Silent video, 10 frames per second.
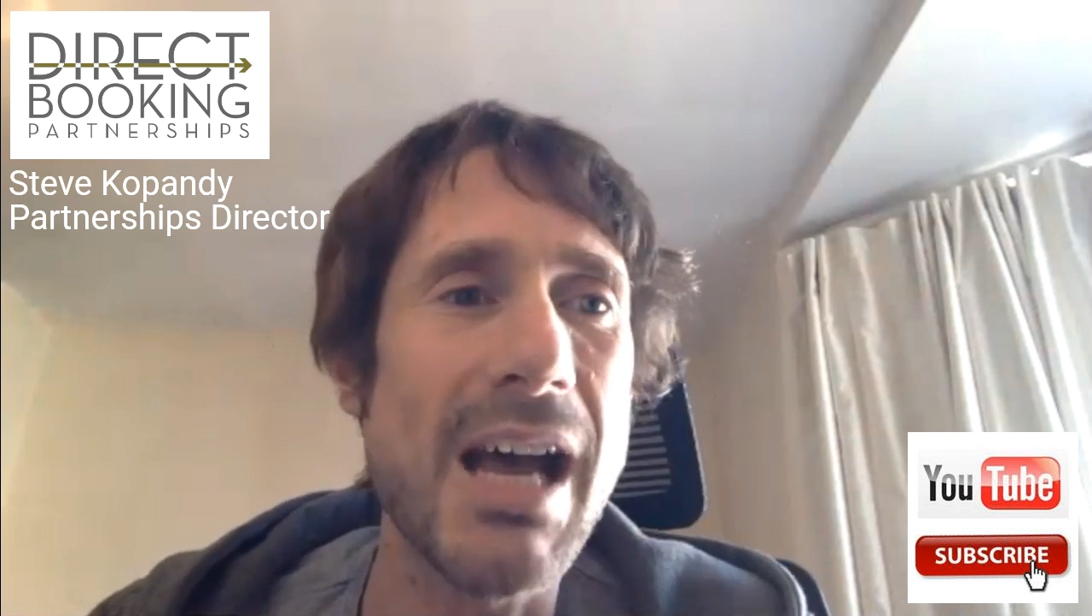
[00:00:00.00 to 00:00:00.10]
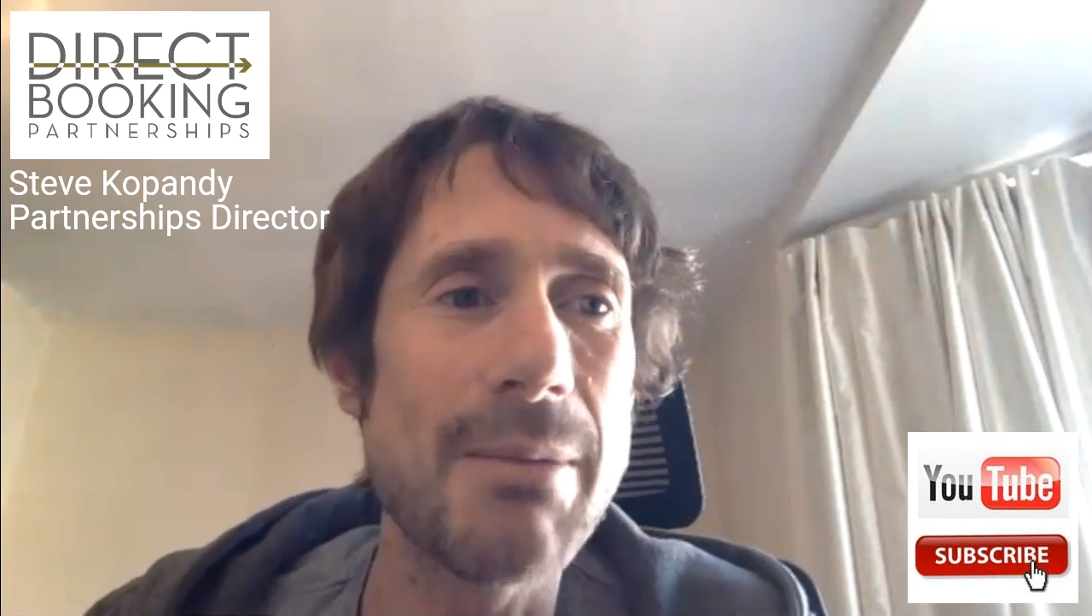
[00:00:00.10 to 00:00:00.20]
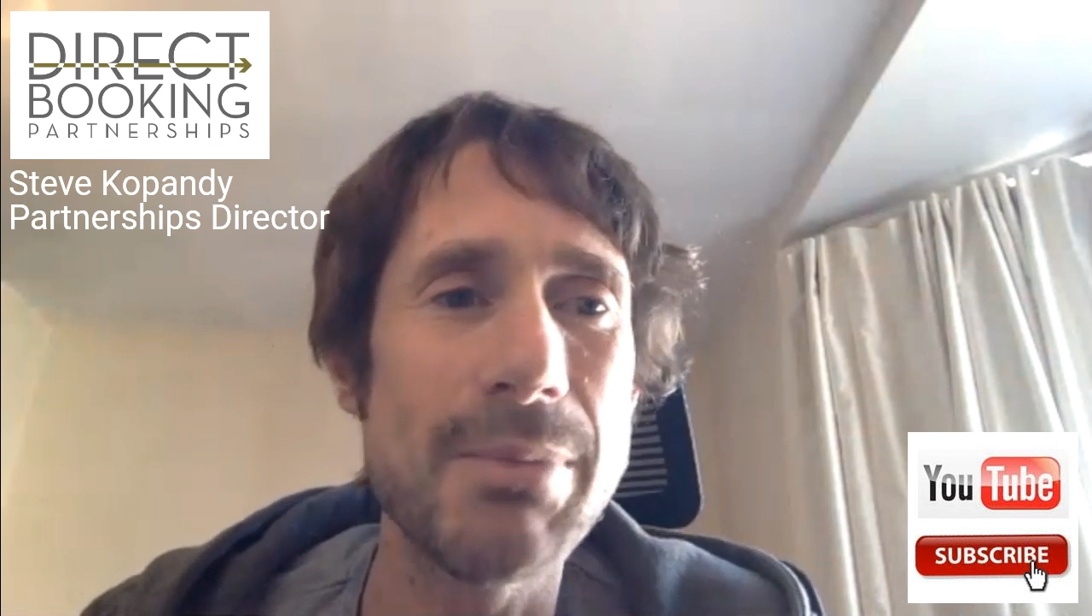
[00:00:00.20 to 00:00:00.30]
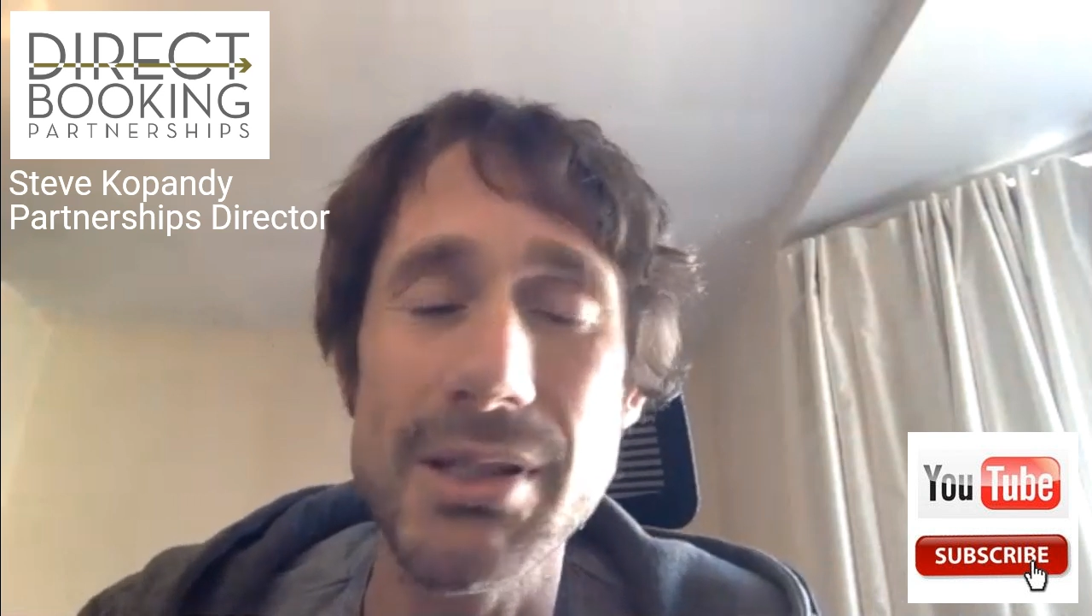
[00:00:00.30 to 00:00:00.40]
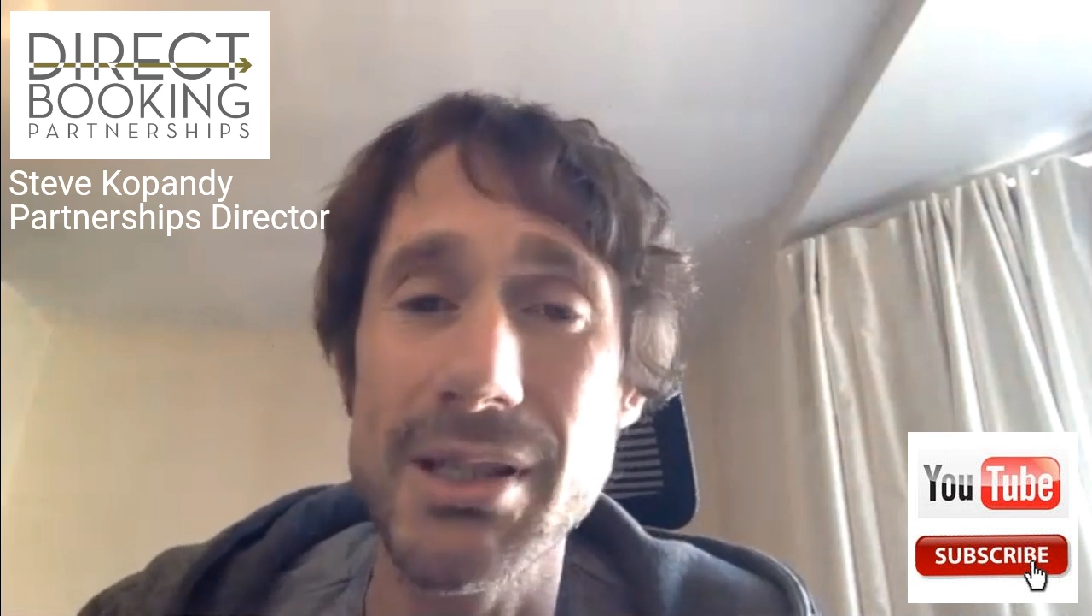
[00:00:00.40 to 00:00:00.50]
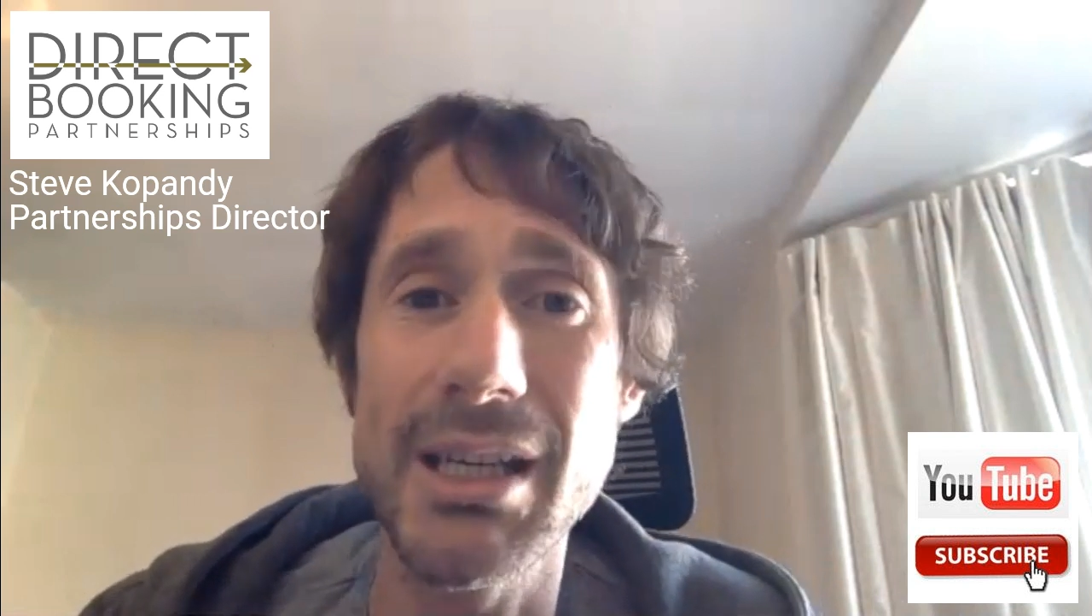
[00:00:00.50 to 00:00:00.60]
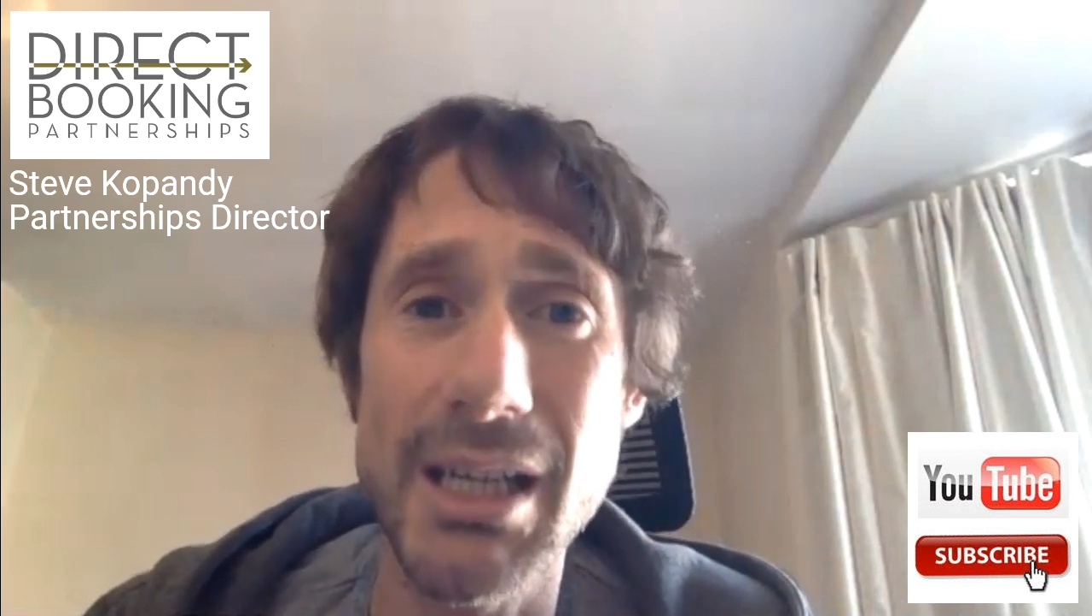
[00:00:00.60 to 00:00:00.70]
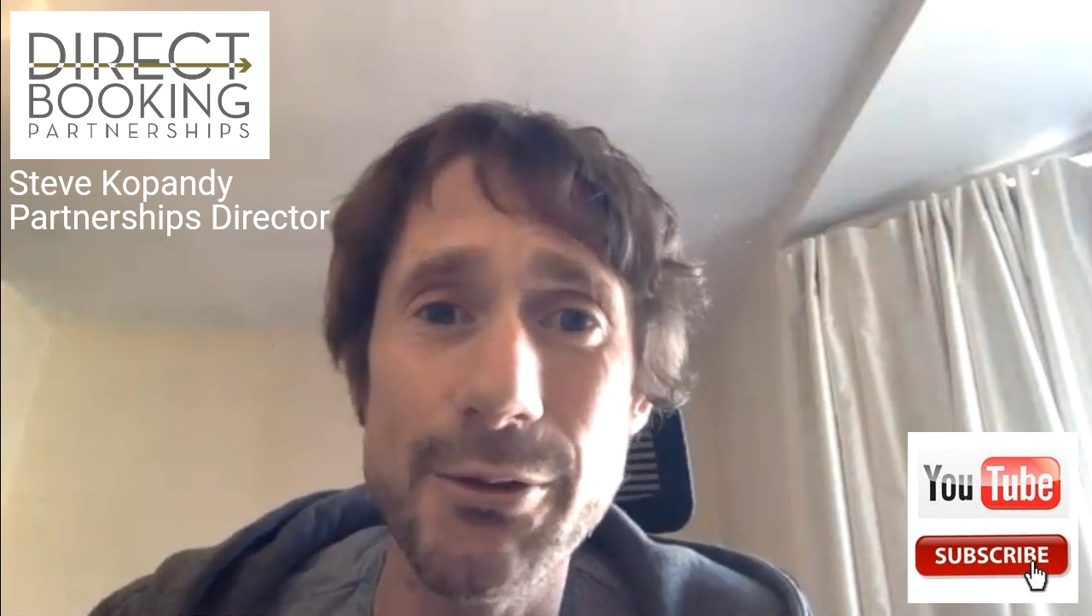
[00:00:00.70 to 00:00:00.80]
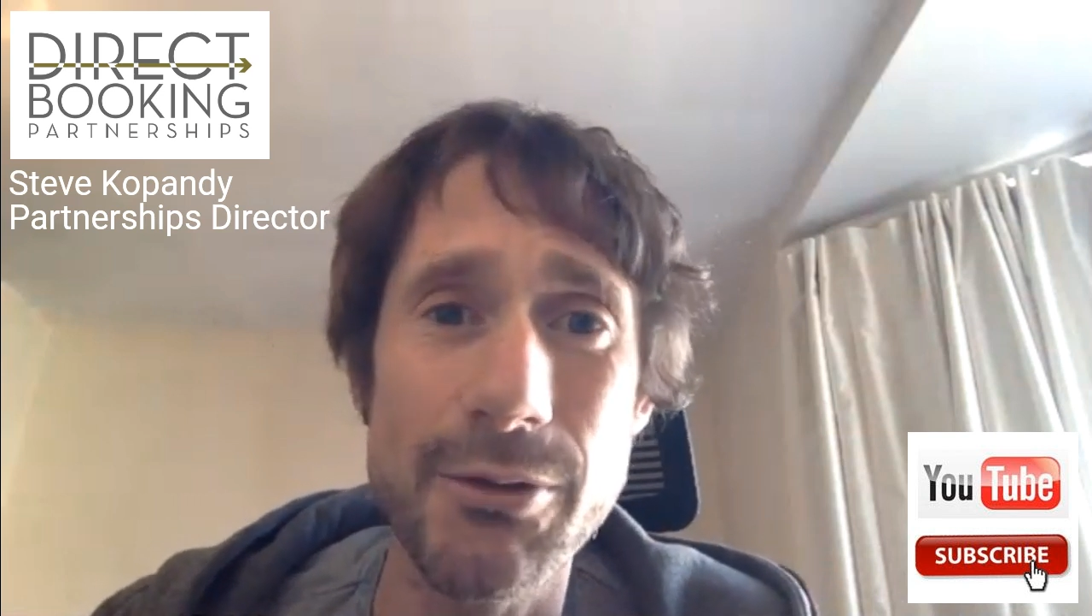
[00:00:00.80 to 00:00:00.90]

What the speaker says: happy to hear